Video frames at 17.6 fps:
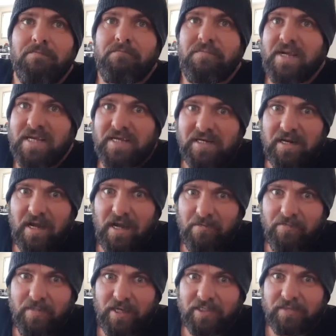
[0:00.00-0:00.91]
Being
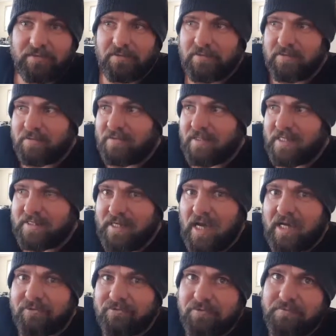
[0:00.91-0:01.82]
a max, that's
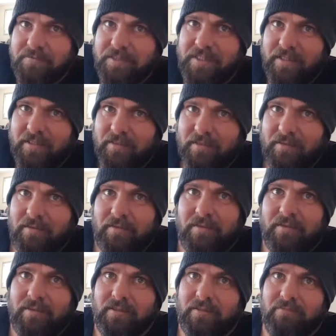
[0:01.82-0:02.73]
100%.
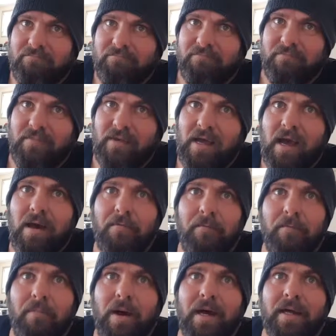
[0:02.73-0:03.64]

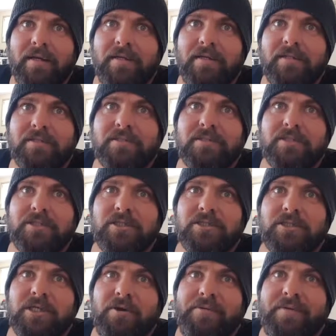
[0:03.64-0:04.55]
But it's
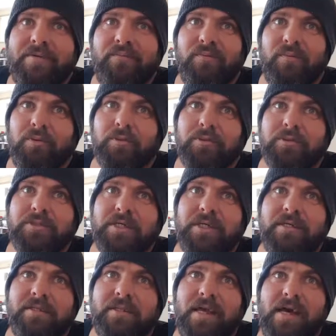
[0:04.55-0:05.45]
just showing flaws
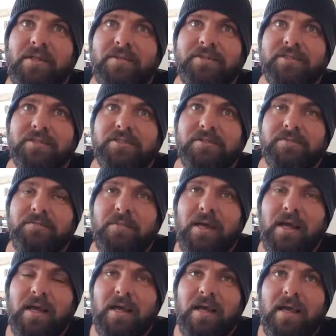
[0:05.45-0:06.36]
in the health system,
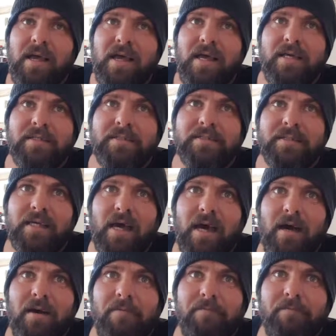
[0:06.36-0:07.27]
as
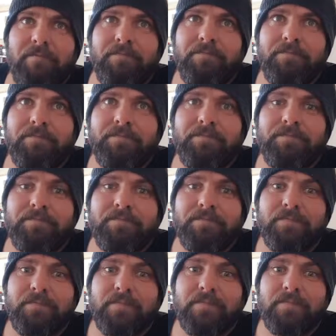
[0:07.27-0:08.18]
our
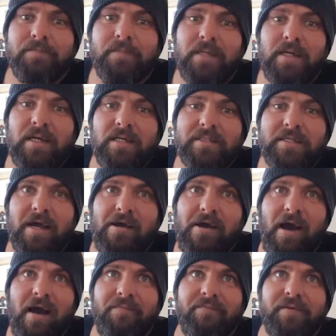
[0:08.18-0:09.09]

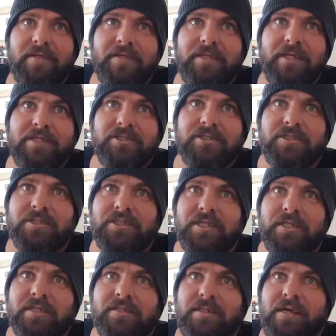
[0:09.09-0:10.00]
heart foundation
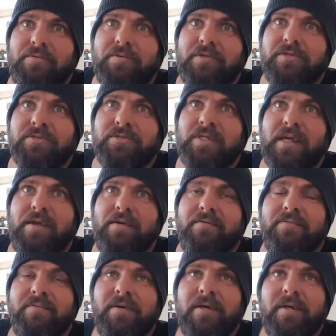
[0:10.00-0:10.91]
tick that we used to have.